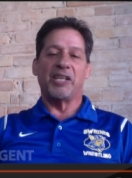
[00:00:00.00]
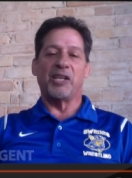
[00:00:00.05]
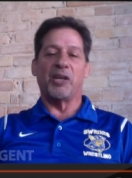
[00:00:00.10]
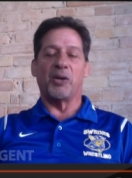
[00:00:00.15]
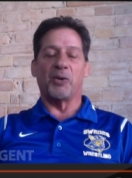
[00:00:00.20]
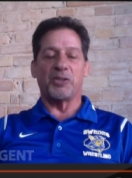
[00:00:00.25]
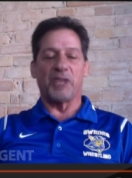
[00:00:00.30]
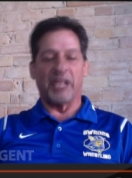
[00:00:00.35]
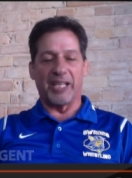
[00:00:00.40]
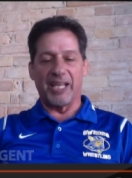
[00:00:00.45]
you
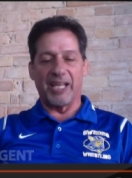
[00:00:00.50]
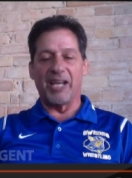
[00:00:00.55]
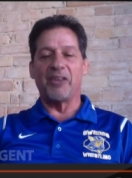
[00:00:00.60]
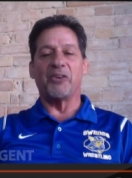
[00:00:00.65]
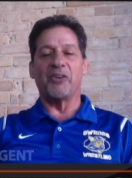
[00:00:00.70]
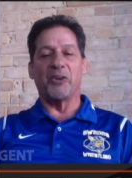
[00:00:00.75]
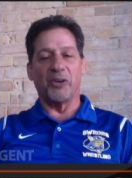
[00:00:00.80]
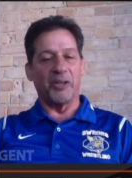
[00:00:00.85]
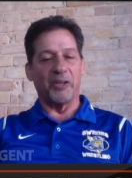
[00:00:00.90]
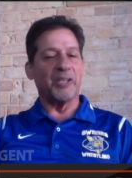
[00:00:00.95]
know
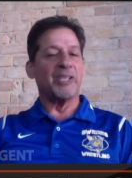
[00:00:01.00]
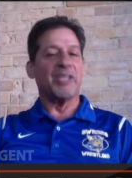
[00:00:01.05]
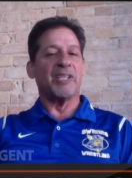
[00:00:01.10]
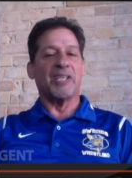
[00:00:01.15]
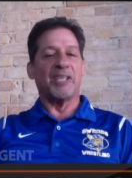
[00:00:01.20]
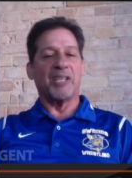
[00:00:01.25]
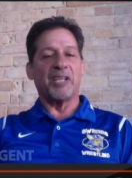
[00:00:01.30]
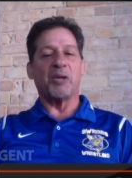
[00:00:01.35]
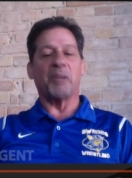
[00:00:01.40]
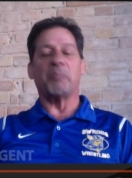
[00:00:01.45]
together
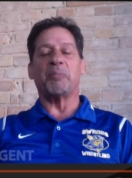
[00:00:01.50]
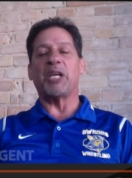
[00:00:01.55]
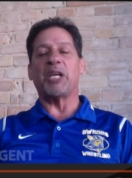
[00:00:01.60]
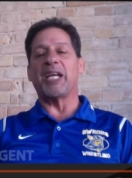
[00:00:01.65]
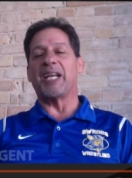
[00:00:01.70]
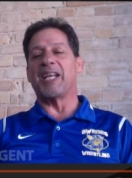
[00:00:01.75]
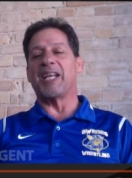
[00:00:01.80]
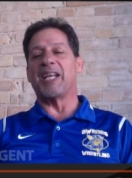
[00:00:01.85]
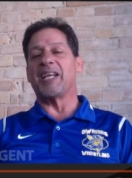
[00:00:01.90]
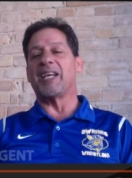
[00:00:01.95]

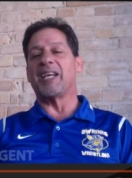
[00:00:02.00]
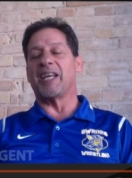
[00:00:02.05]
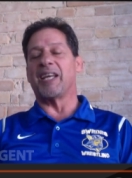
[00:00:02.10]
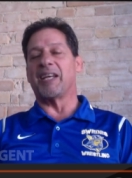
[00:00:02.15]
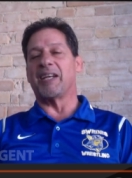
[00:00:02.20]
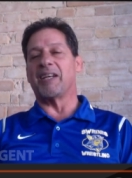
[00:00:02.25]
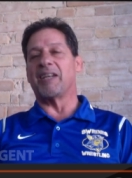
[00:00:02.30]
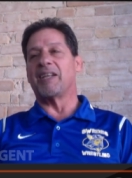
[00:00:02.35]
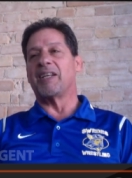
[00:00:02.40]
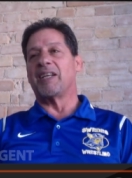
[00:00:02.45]
competing
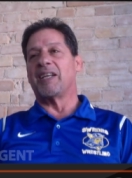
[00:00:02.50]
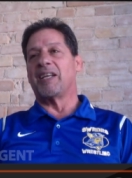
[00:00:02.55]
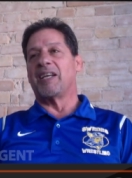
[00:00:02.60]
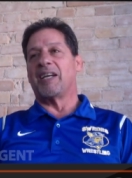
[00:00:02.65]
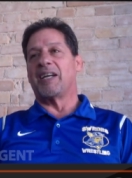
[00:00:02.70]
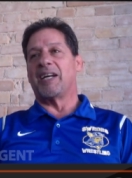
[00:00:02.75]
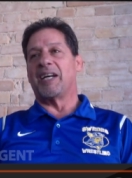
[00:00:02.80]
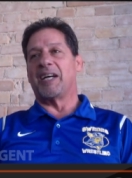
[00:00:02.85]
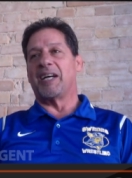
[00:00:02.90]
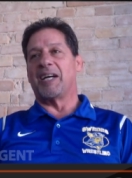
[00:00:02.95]
and
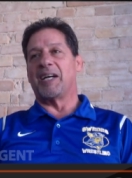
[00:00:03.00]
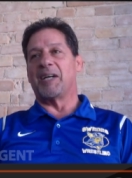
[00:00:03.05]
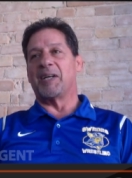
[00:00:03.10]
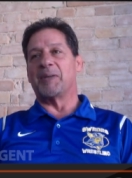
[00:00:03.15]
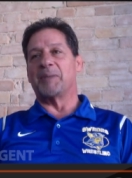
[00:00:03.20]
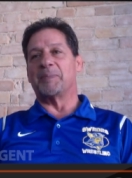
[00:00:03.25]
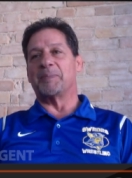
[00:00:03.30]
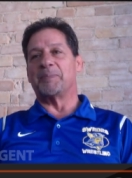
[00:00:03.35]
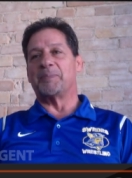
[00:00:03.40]
uh,